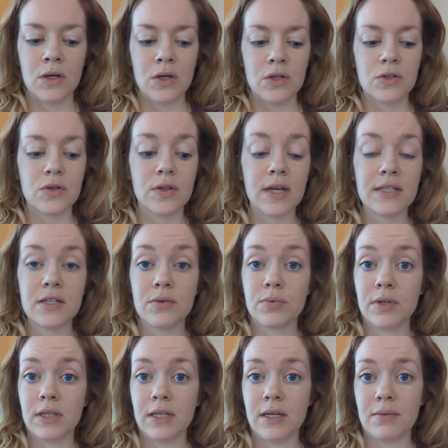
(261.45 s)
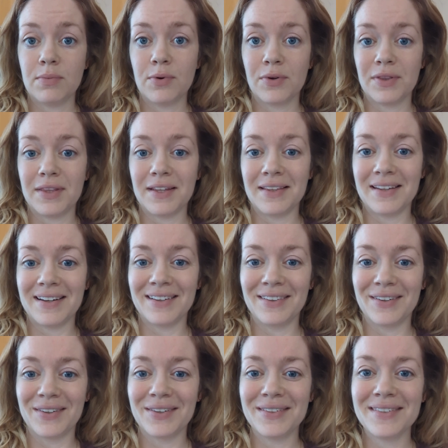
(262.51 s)
So that's a really important thing that I
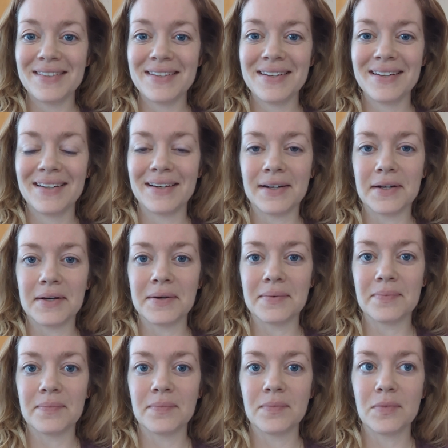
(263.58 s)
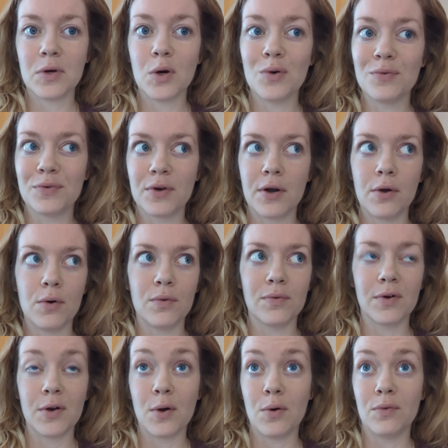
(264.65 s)
learned um, over and
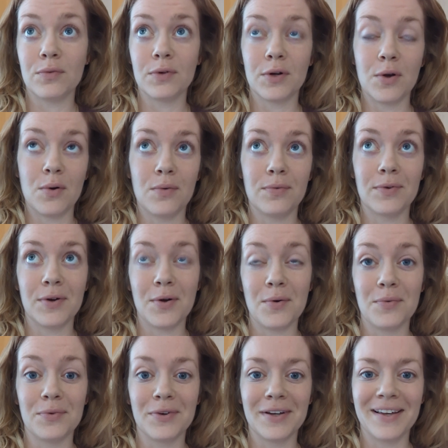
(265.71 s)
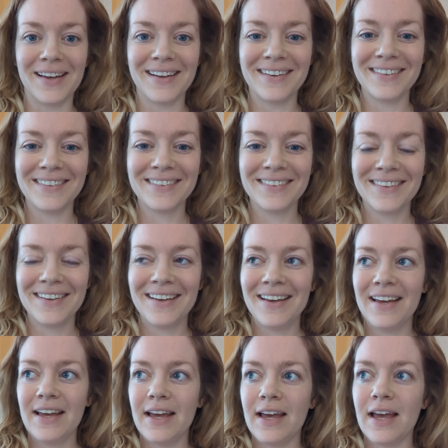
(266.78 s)
over and over and over and over again.
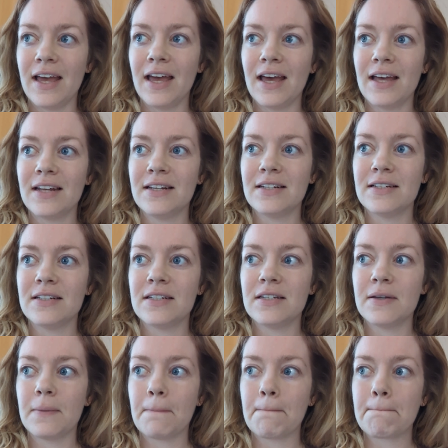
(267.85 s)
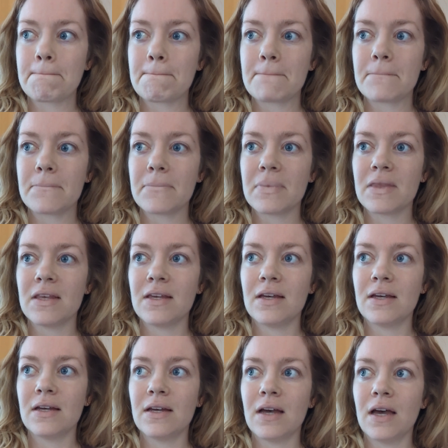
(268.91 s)
And
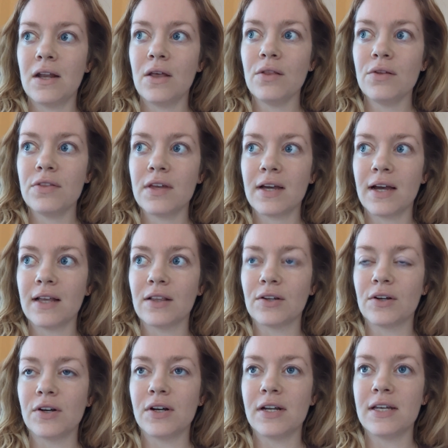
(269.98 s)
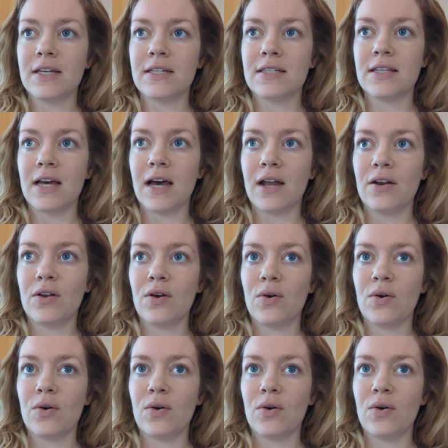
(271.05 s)
another thing I learned is that